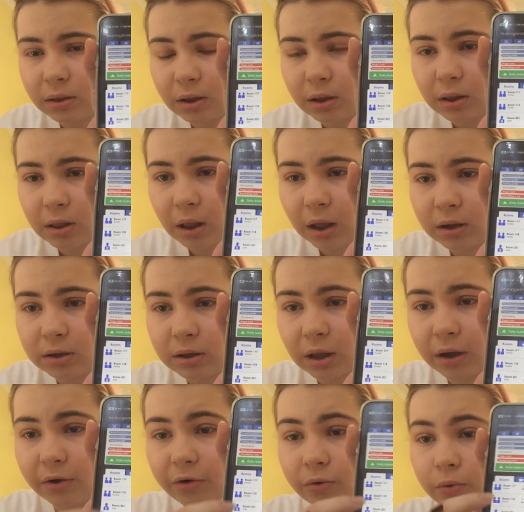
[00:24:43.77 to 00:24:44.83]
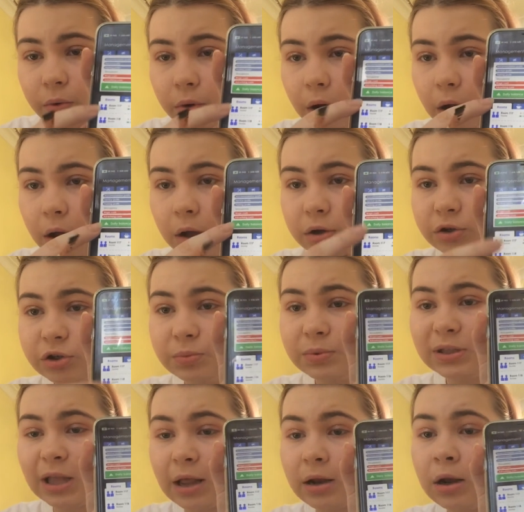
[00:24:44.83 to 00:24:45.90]
they're all
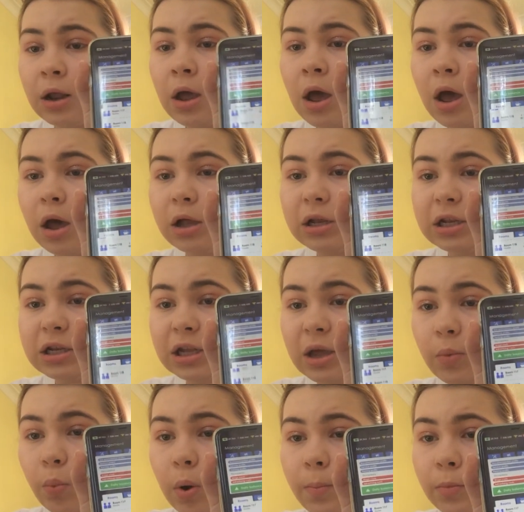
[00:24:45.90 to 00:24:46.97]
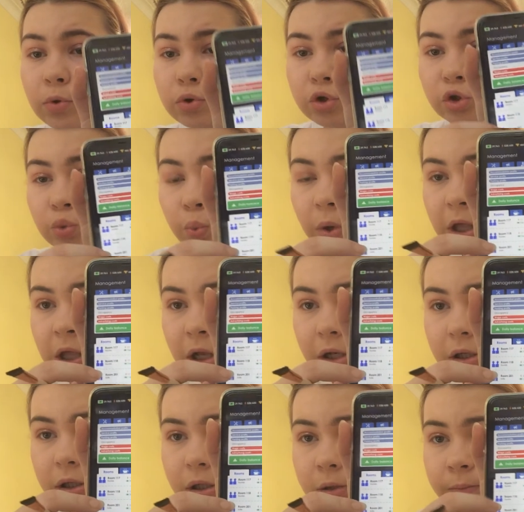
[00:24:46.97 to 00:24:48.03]
100%. I need to get one more
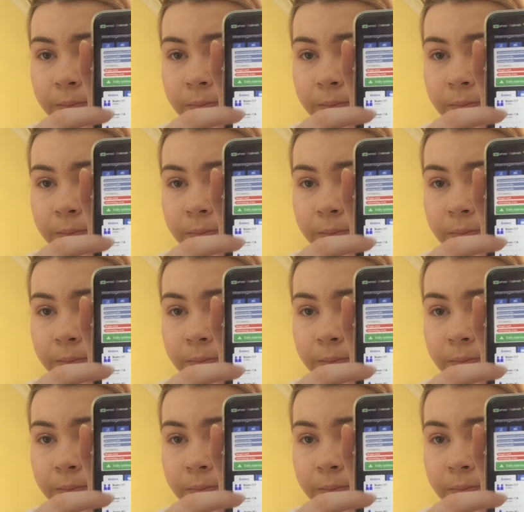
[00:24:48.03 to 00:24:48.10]
suite,